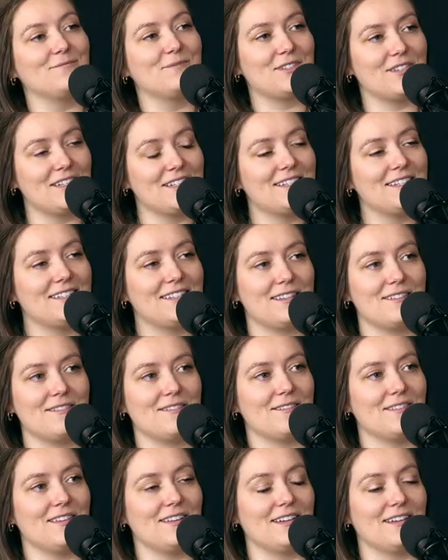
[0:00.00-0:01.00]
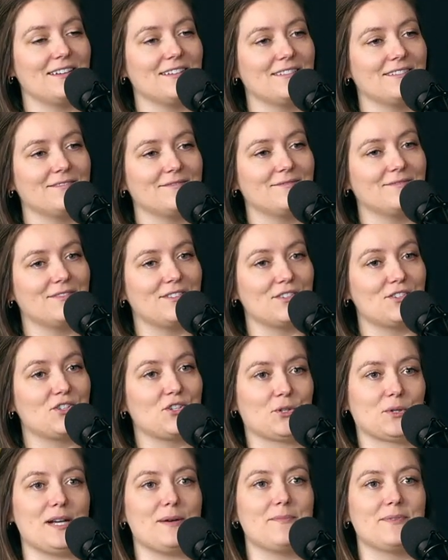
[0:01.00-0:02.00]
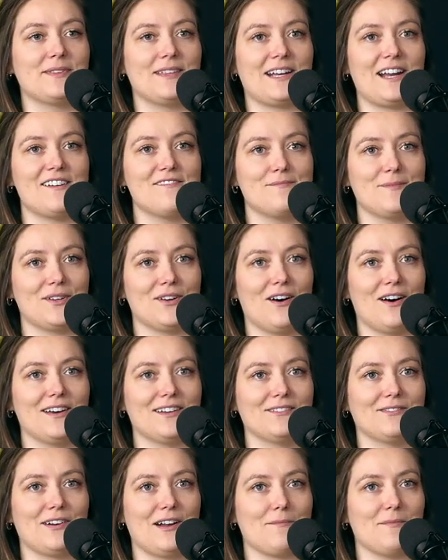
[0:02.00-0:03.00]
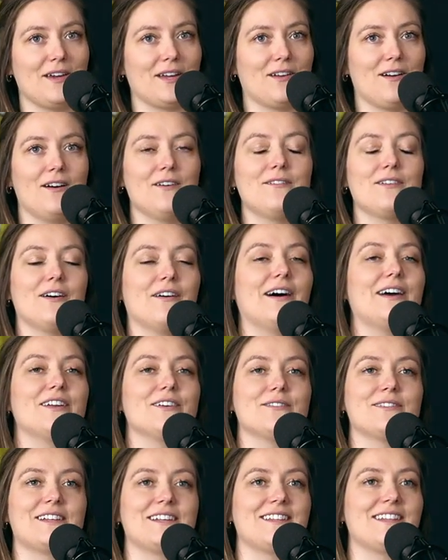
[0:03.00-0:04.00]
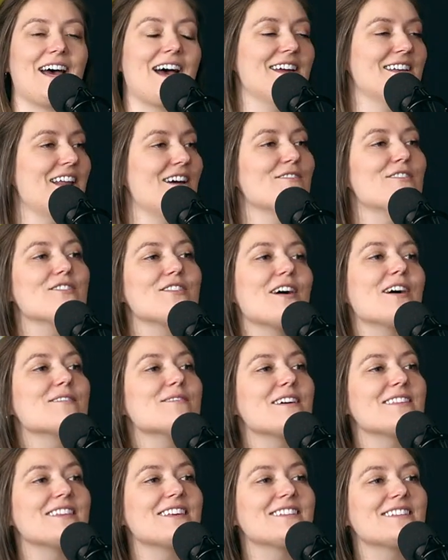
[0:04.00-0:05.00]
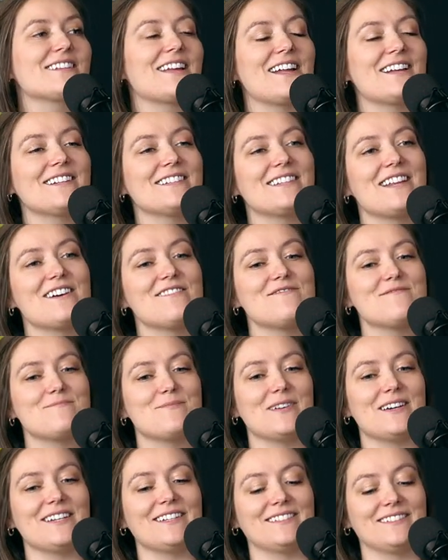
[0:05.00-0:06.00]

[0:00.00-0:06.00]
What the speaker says: So this is the trip that I've been on where I'm like, oh no, I don't want to. I never thought about this kind of stuff, but